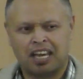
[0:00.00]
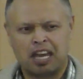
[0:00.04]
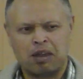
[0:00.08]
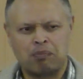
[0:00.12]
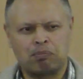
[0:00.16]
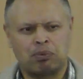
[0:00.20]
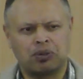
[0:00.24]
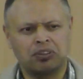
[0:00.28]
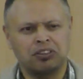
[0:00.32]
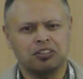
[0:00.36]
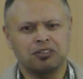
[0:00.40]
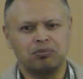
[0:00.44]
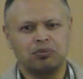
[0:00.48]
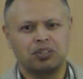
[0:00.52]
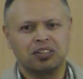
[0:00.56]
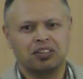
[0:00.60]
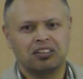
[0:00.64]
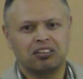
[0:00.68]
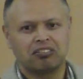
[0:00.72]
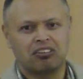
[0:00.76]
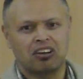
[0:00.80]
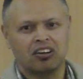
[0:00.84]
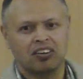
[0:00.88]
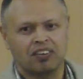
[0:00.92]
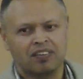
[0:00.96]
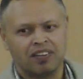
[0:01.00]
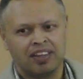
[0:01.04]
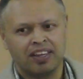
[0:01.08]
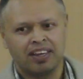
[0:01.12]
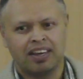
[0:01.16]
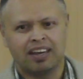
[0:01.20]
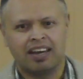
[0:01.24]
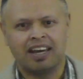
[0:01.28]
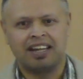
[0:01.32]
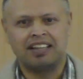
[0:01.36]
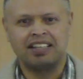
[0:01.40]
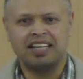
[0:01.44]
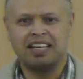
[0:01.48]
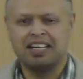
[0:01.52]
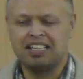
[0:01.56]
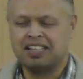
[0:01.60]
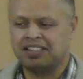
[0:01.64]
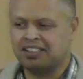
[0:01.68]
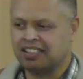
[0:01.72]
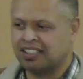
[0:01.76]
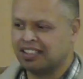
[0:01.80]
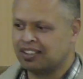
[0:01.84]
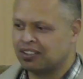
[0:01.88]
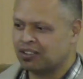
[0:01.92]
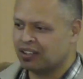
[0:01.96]
He puts him on the rock and then he
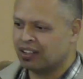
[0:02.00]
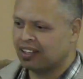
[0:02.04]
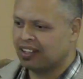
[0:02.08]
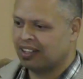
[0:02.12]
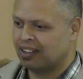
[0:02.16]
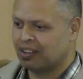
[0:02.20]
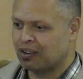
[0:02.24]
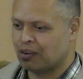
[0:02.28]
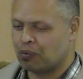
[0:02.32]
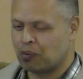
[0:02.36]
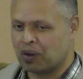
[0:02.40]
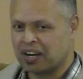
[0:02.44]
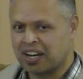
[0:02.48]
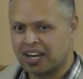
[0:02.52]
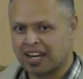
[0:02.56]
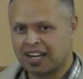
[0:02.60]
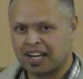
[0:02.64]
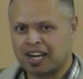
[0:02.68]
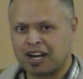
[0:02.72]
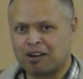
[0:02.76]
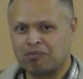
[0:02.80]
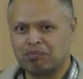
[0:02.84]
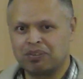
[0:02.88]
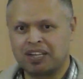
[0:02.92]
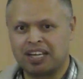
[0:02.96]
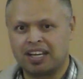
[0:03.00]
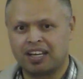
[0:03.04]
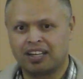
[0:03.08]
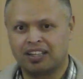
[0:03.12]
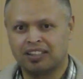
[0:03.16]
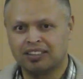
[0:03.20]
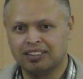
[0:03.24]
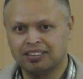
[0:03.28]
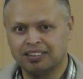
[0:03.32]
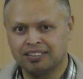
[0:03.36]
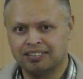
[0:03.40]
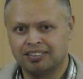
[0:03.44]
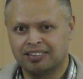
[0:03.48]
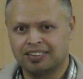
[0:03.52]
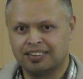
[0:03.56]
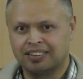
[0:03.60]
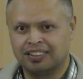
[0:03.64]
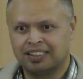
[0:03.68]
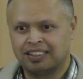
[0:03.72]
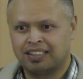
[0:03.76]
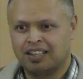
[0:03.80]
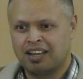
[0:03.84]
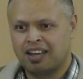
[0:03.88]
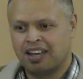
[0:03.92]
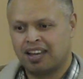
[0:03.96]
says, When I come down,
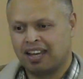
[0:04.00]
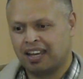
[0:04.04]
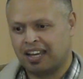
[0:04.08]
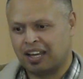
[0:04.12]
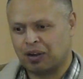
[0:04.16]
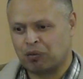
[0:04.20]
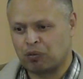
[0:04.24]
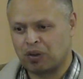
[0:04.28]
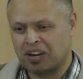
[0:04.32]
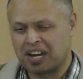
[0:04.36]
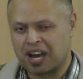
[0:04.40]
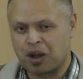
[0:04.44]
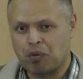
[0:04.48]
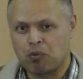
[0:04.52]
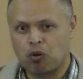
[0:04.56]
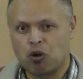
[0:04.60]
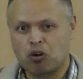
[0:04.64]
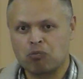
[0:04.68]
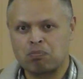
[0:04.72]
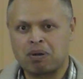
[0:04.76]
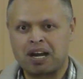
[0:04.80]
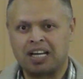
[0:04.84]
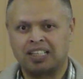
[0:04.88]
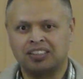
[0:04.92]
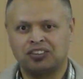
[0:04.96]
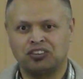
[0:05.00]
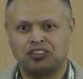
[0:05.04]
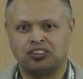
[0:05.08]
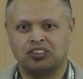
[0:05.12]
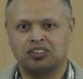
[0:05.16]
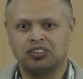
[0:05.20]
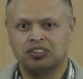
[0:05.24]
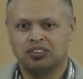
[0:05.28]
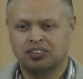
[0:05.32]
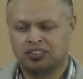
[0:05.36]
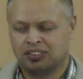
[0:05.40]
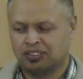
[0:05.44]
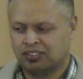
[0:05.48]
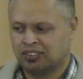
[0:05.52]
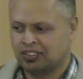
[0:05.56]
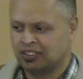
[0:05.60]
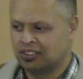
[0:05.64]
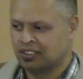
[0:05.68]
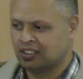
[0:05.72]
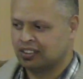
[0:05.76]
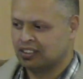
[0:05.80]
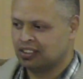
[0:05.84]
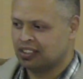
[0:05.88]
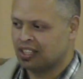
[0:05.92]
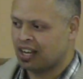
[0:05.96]
and when I walk past you,
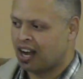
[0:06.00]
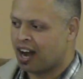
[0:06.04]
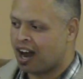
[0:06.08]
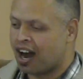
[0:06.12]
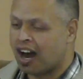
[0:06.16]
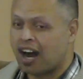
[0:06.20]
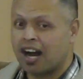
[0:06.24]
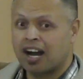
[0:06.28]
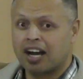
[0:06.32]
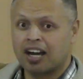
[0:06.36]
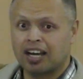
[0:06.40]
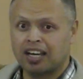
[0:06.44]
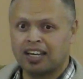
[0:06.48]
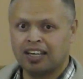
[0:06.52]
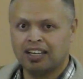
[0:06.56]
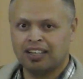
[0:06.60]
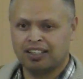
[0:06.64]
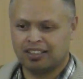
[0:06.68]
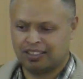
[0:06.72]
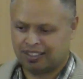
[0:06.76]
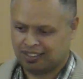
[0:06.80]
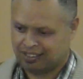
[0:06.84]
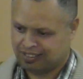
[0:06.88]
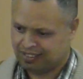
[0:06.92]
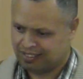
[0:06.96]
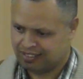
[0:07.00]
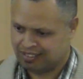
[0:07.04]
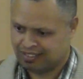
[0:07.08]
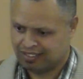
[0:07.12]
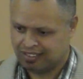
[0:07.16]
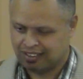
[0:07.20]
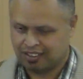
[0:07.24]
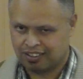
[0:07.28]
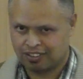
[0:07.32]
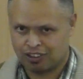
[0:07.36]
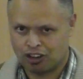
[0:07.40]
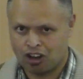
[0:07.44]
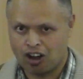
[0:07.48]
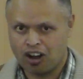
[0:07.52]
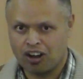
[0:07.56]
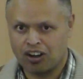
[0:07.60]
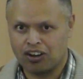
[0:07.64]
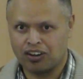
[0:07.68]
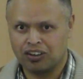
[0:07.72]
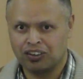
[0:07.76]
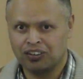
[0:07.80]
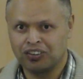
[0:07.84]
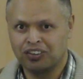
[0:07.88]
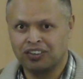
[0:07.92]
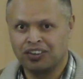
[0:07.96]
I,
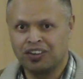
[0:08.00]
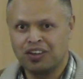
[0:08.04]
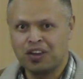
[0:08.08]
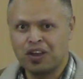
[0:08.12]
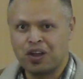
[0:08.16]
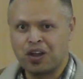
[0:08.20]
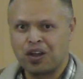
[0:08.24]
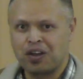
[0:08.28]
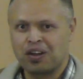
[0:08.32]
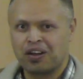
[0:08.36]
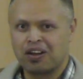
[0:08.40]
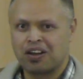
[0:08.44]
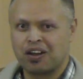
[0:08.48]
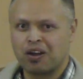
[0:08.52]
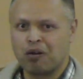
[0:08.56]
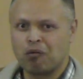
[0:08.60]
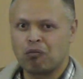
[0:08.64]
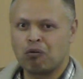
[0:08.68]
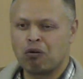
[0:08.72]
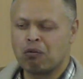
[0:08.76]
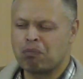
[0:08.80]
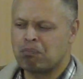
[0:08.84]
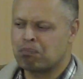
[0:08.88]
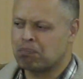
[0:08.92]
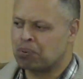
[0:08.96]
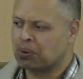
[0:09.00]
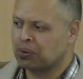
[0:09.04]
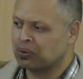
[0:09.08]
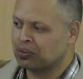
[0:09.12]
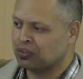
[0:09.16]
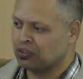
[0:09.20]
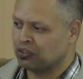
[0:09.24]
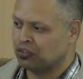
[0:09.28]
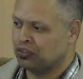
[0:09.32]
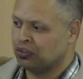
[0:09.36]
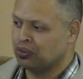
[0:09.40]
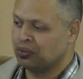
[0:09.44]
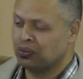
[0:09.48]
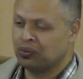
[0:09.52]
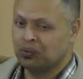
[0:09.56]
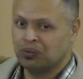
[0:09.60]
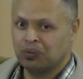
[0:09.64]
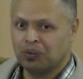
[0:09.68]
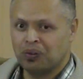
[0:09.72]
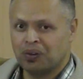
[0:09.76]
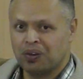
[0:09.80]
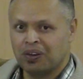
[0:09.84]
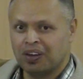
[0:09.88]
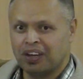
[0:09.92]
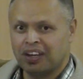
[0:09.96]
God, will put
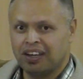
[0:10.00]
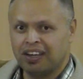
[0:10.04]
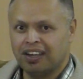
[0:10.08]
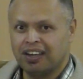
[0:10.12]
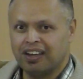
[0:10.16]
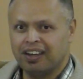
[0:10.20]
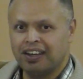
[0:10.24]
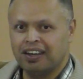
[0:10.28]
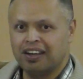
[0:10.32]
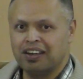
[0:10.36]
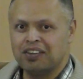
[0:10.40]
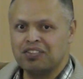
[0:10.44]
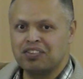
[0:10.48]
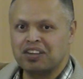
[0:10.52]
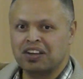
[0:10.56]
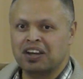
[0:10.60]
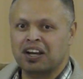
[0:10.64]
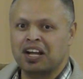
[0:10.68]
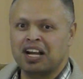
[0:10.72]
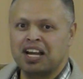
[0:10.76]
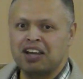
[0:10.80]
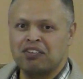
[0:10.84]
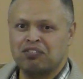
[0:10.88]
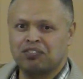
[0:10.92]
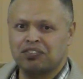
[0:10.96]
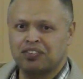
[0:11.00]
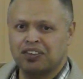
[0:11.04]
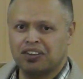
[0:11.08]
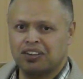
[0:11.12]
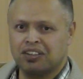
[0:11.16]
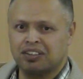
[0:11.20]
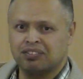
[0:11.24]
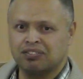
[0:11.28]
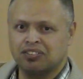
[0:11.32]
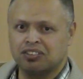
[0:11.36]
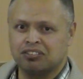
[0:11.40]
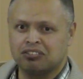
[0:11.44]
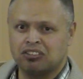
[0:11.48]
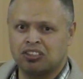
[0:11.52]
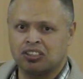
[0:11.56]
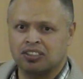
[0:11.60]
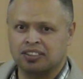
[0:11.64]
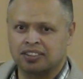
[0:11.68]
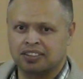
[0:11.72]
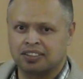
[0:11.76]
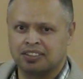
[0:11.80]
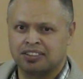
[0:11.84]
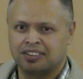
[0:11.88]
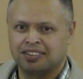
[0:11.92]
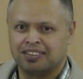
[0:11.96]
you in the cleft of the
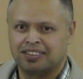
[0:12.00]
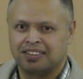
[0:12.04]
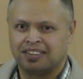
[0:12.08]
rock.